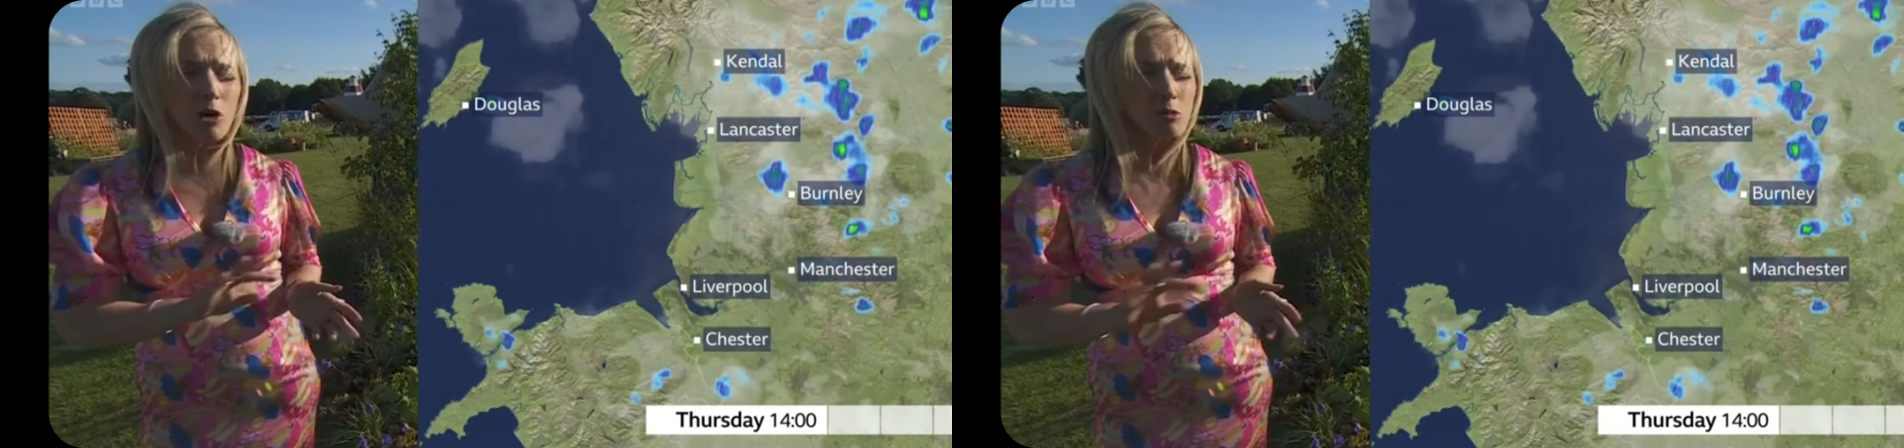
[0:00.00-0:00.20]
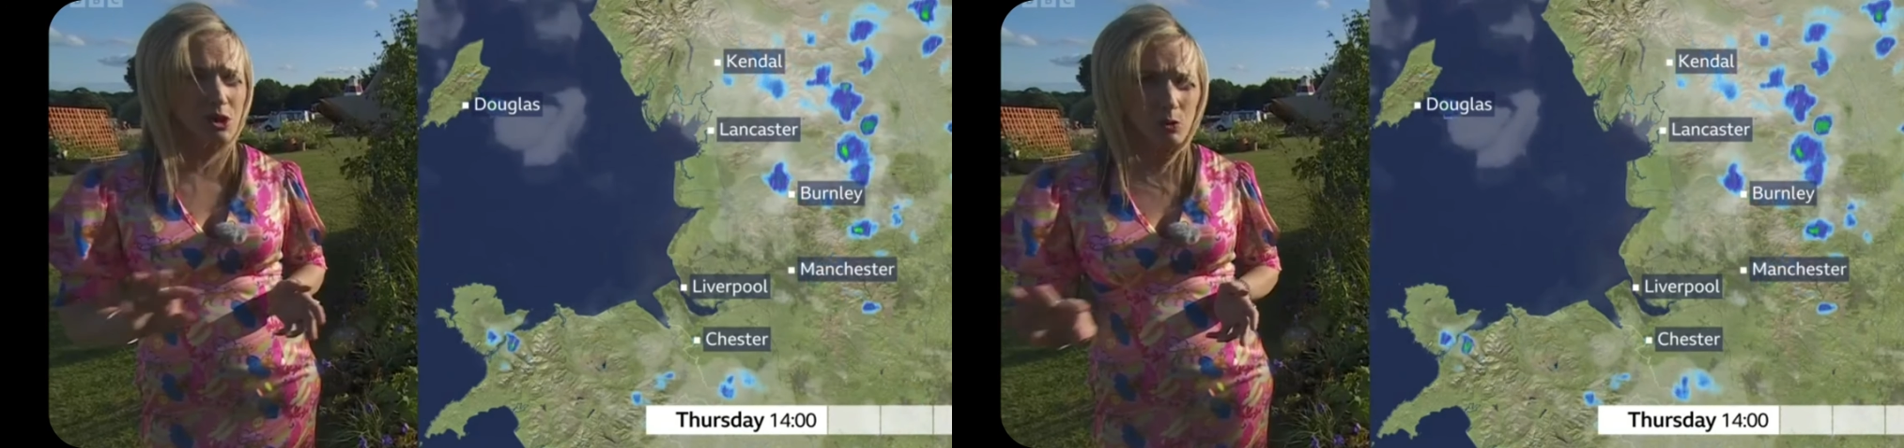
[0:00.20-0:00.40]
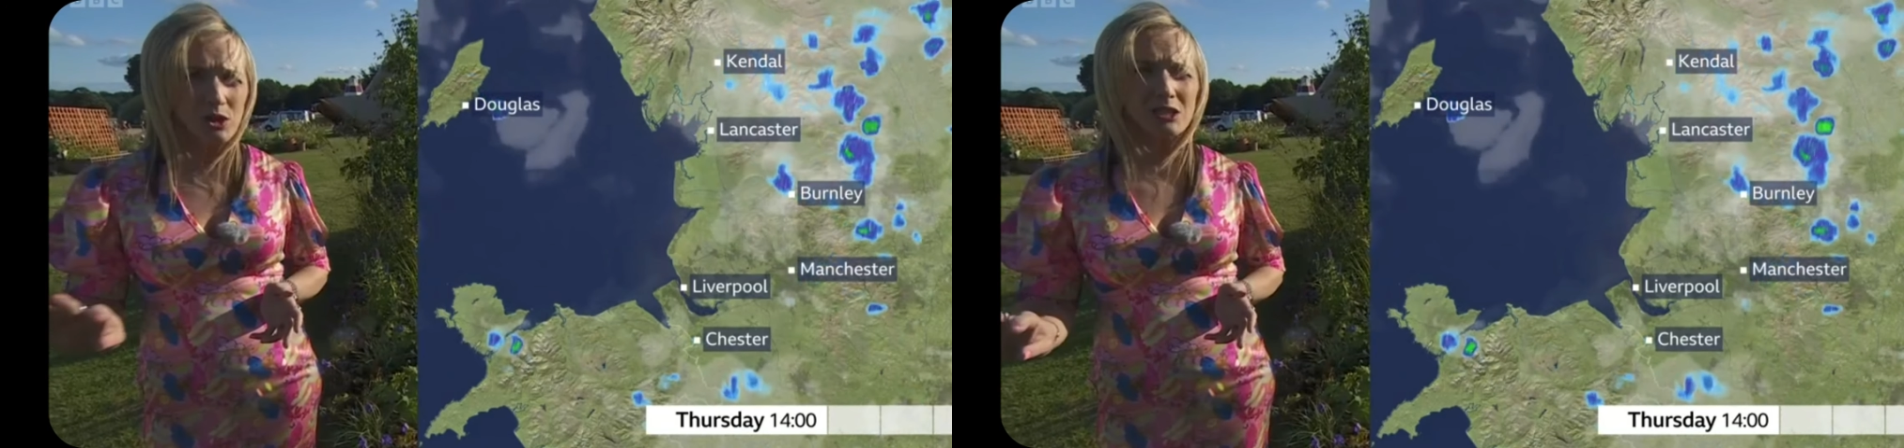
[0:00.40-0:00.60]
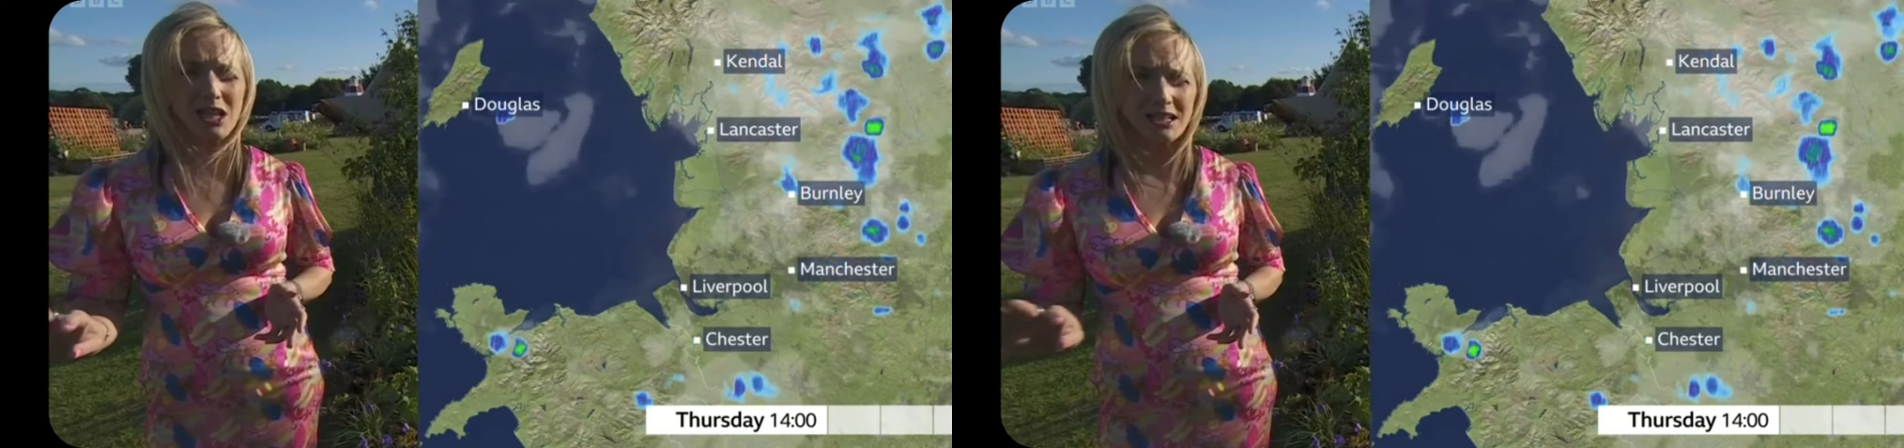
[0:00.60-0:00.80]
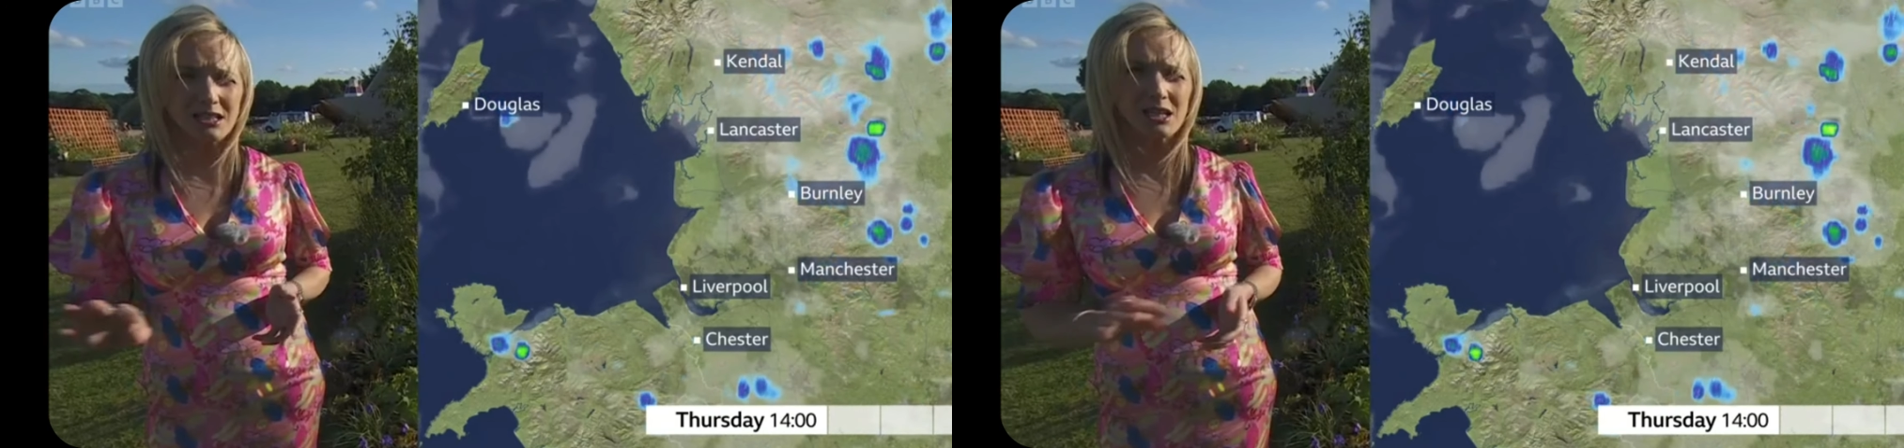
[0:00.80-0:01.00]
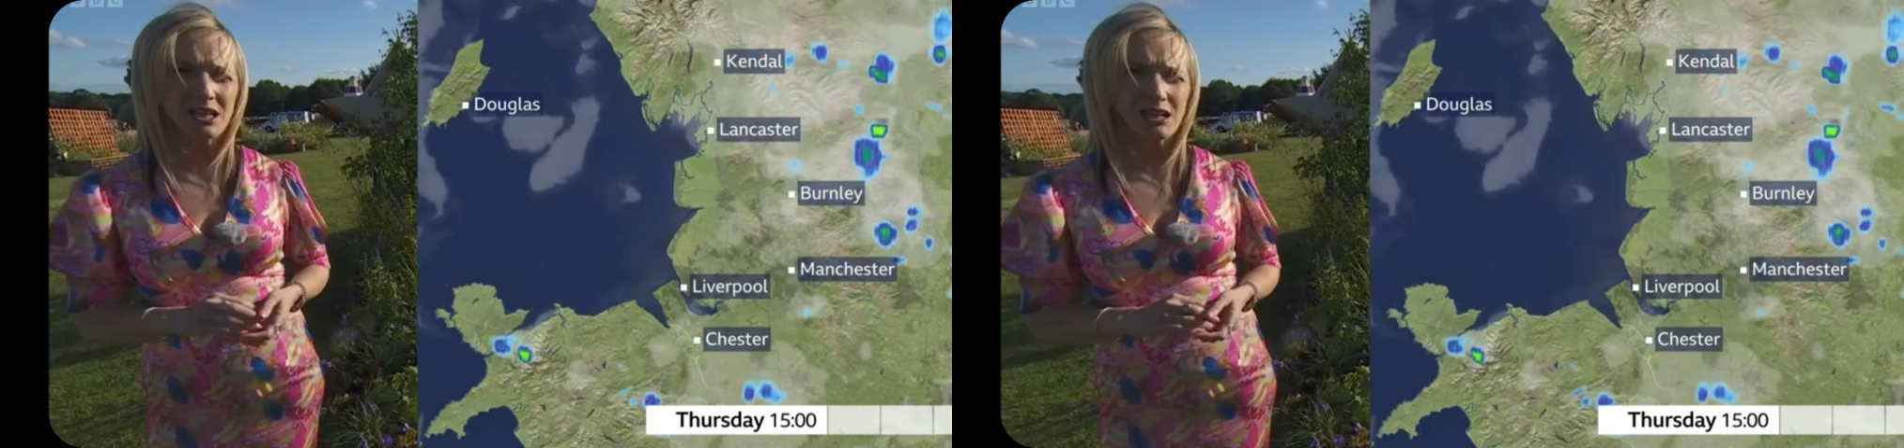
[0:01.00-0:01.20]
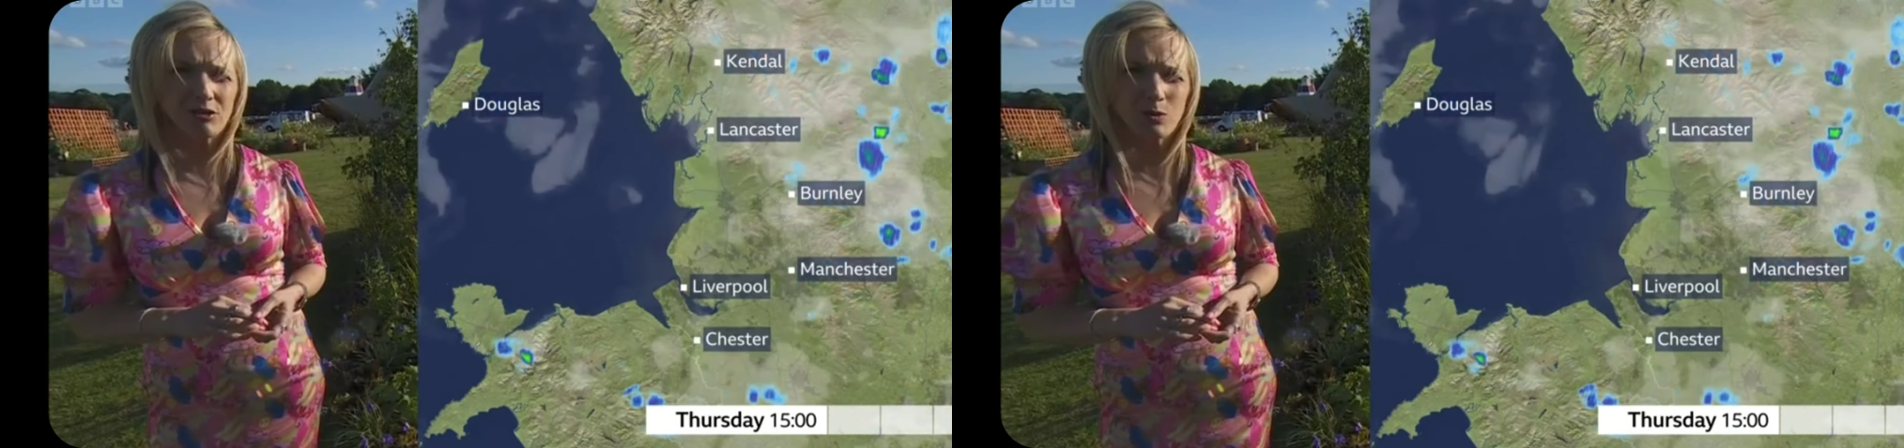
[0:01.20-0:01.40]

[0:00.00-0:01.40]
but they will tend to clear